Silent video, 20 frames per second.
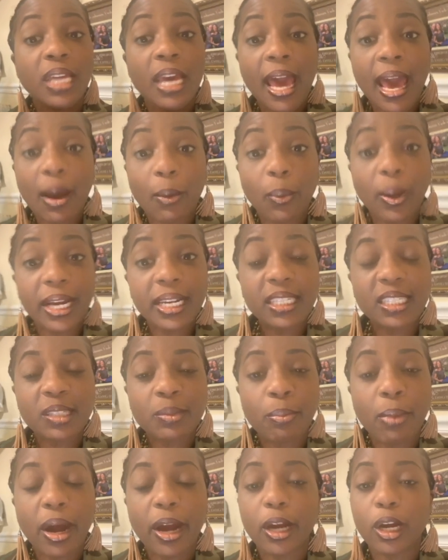what is
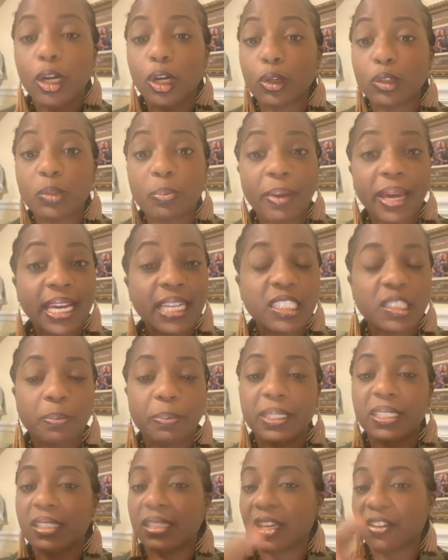smart goals, being
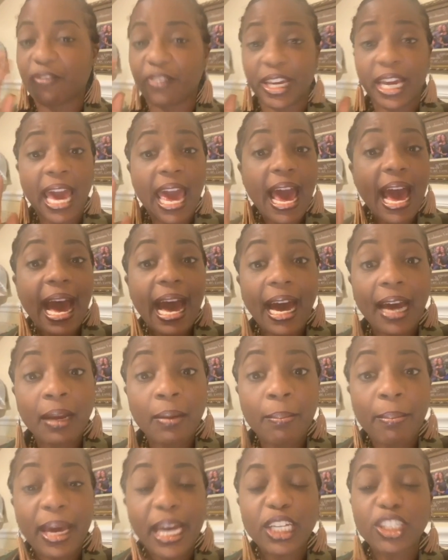specific, how to
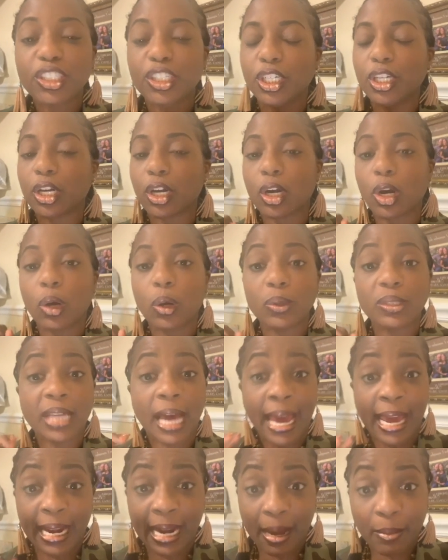measure your goals.
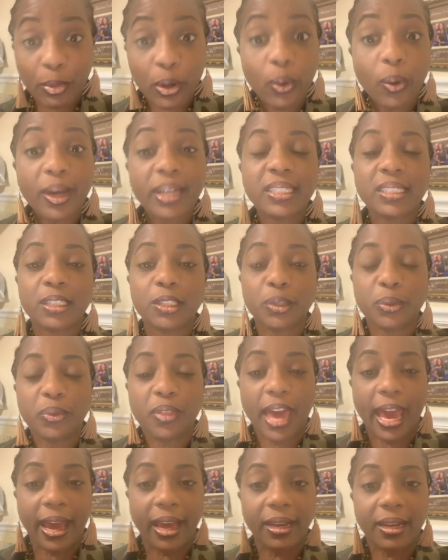And I'm going to do
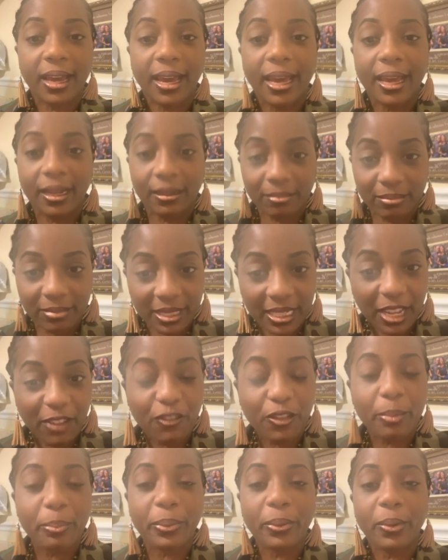that at
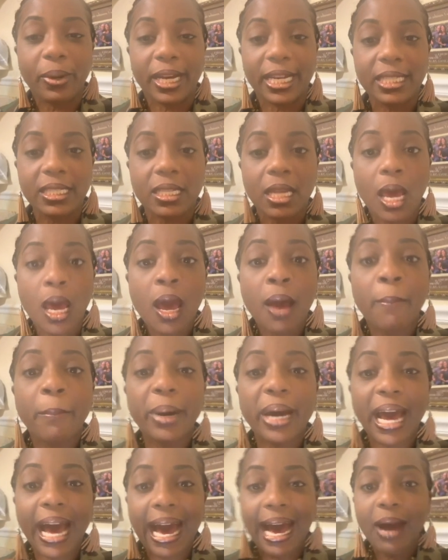different points.
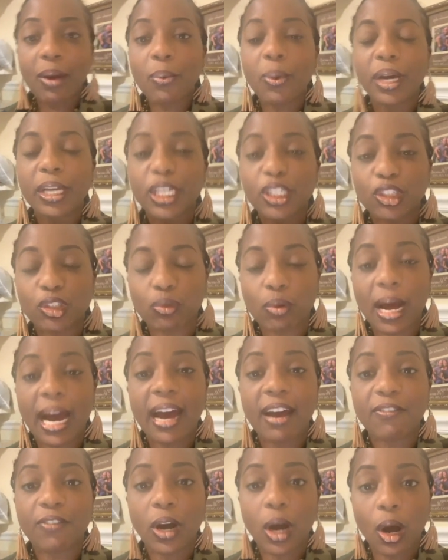But I want to
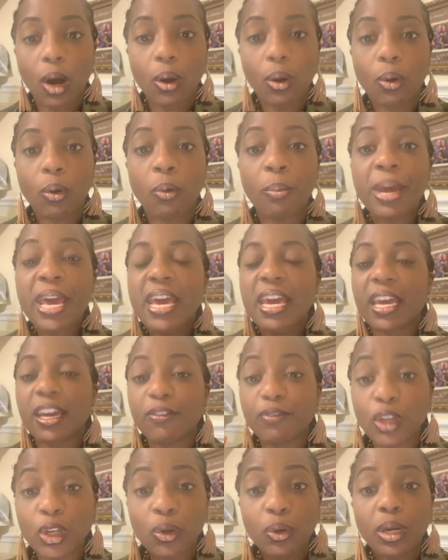drive home
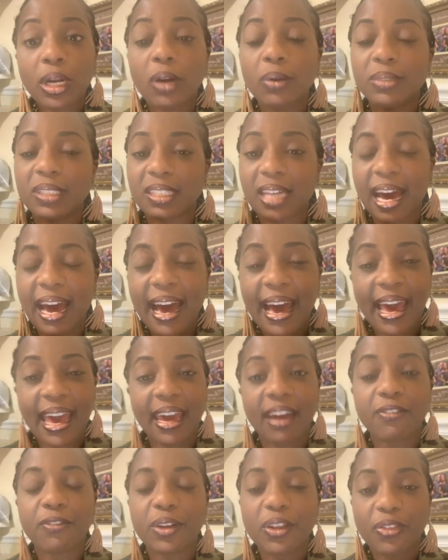if you don't tie
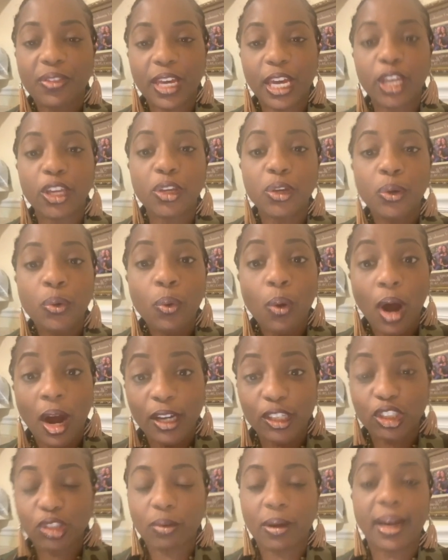everything you are
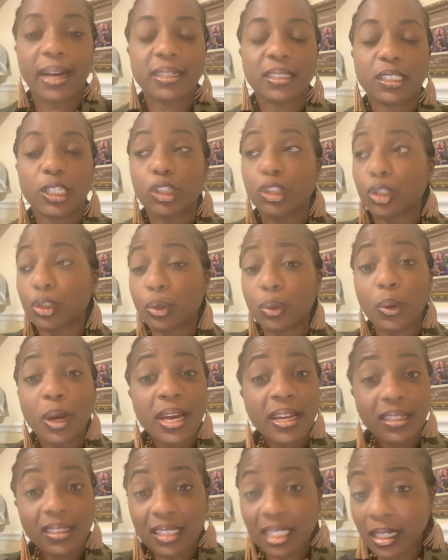trying to do
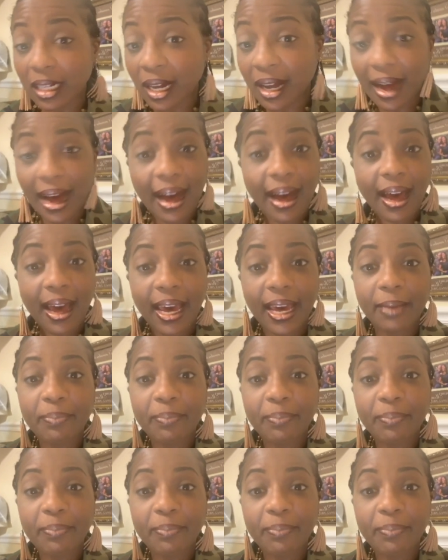to God,